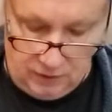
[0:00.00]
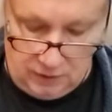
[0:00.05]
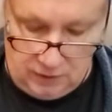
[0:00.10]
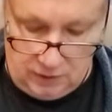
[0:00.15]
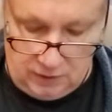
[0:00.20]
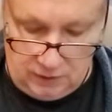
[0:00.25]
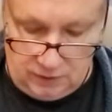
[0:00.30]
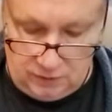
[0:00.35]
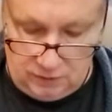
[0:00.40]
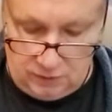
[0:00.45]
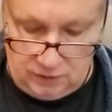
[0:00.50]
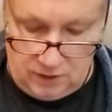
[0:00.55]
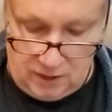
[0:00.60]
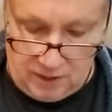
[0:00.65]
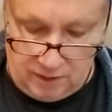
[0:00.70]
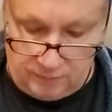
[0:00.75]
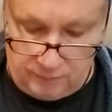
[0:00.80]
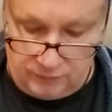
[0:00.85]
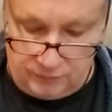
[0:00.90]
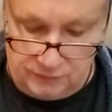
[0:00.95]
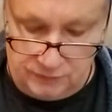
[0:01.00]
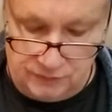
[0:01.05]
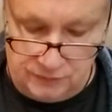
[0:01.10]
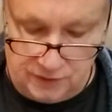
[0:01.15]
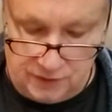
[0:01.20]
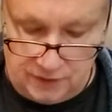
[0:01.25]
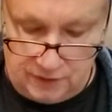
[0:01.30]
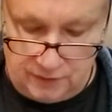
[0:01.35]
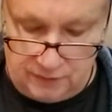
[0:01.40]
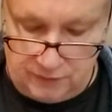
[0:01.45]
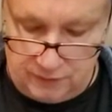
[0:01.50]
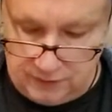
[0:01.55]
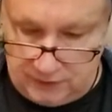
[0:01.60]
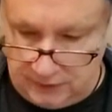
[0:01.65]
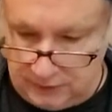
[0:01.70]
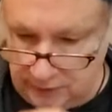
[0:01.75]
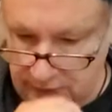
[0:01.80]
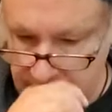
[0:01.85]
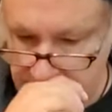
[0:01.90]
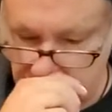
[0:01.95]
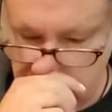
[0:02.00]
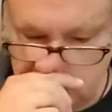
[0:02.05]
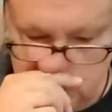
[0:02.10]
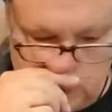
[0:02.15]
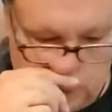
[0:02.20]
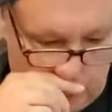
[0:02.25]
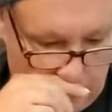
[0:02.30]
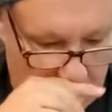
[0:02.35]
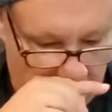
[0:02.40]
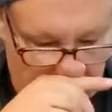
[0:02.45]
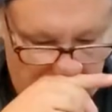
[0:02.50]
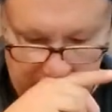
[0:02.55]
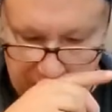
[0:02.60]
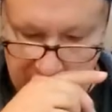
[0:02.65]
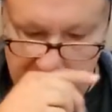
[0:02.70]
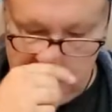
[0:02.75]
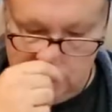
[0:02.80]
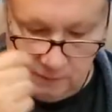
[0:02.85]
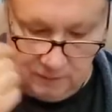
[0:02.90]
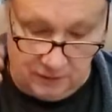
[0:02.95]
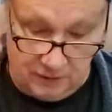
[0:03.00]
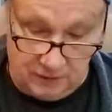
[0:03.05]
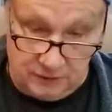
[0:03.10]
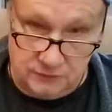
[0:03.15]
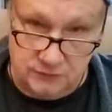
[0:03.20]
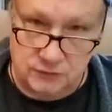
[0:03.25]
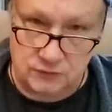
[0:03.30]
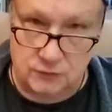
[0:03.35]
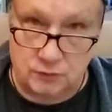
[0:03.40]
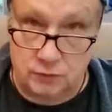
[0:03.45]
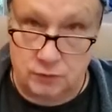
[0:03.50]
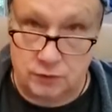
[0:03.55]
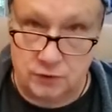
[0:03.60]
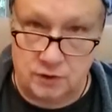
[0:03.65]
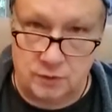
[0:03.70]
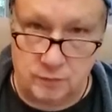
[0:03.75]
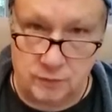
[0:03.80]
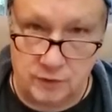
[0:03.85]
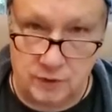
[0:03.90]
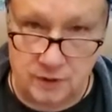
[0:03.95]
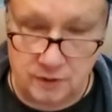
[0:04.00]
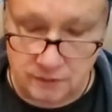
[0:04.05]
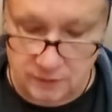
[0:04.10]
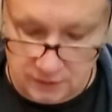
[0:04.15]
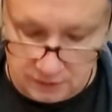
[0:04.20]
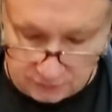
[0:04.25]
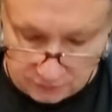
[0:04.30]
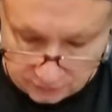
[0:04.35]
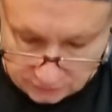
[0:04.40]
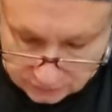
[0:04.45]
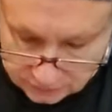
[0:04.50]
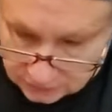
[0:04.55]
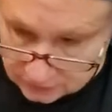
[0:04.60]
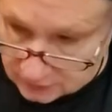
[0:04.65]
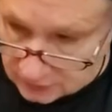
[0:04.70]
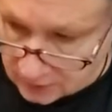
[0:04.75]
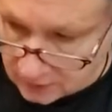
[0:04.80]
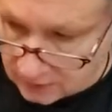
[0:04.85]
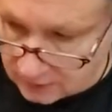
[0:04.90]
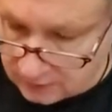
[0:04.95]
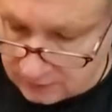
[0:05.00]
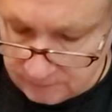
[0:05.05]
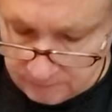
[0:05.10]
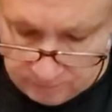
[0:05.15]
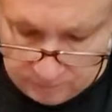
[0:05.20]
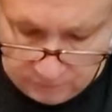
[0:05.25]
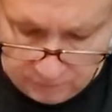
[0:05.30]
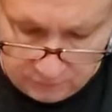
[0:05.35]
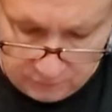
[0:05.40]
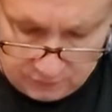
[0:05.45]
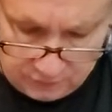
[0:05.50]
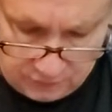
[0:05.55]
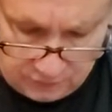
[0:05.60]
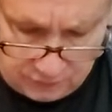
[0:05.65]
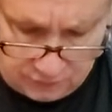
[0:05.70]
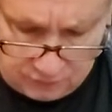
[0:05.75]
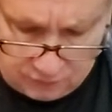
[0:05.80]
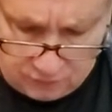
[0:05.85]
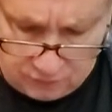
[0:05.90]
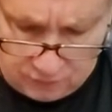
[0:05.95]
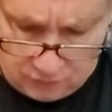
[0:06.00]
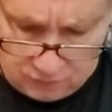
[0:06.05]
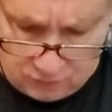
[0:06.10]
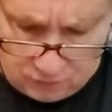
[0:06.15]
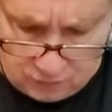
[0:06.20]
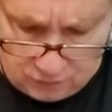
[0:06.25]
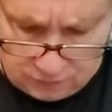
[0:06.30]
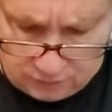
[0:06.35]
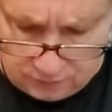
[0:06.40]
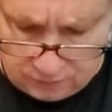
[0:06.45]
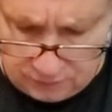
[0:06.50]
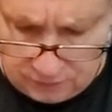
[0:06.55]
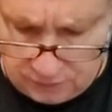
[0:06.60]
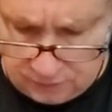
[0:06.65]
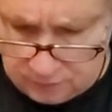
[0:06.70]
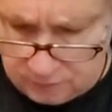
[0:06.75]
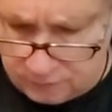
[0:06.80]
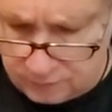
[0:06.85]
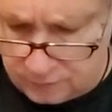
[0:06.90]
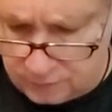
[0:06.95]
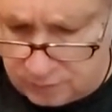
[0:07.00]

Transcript: It ain't going to happen Saturday necessarily, like a sword coming down out of the sky. This could go on here for